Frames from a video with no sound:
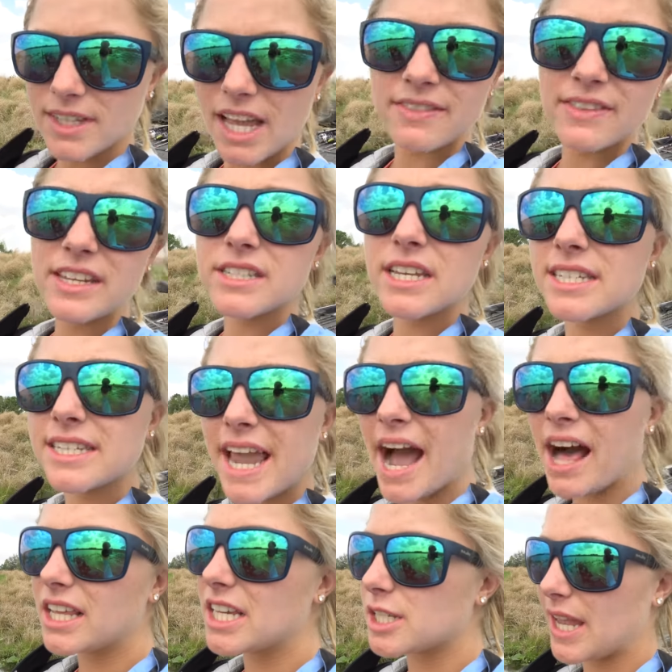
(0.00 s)
this is
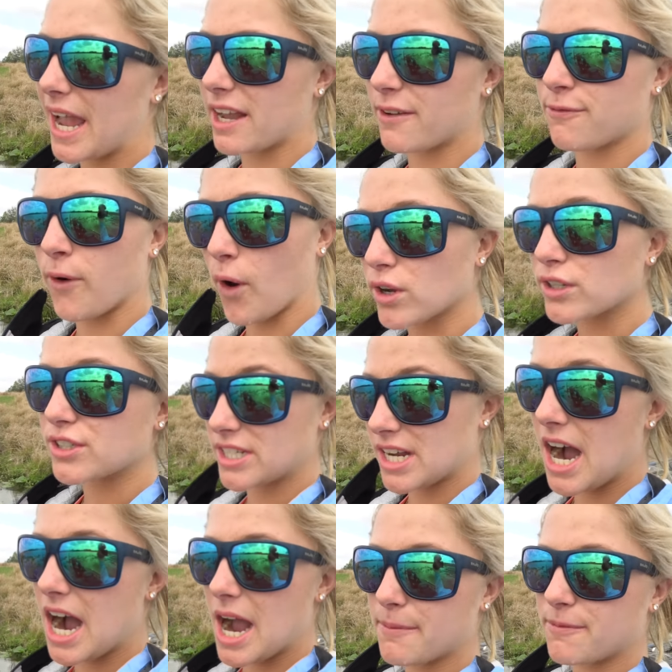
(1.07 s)
Callie's like first
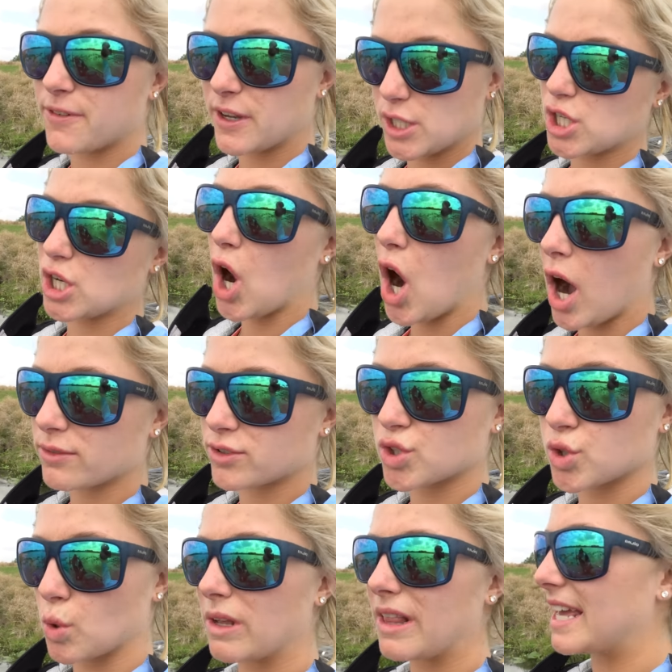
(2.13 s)
time fishing
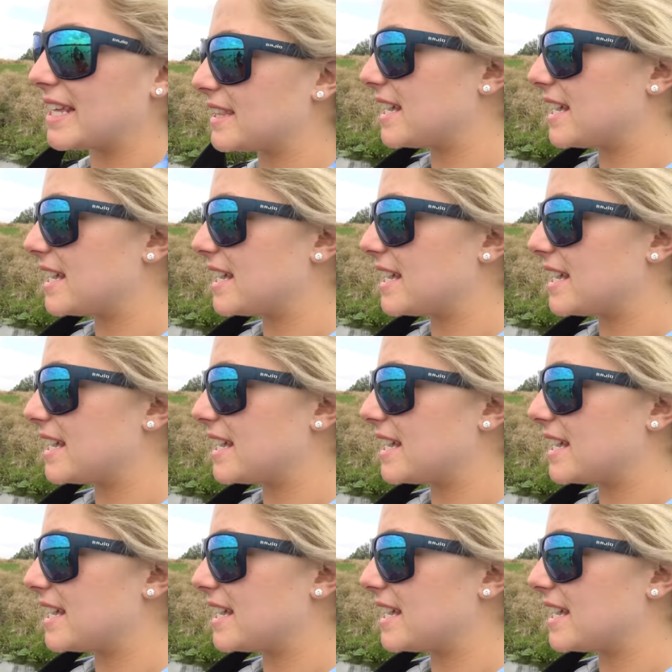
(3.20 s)
offshore like